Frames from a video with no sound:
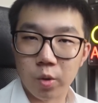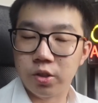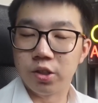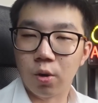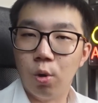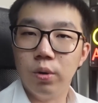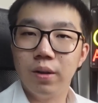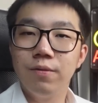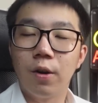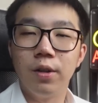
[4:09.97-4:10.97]
which is the
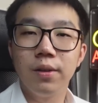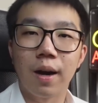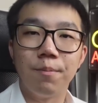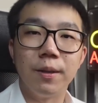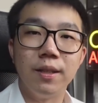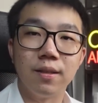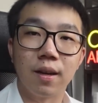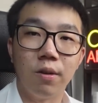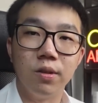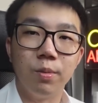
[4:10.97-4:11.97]
Holden Foreign Companies
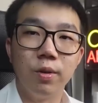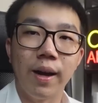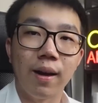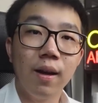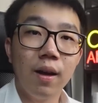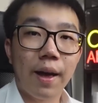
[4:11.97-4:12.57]
Accountable Act,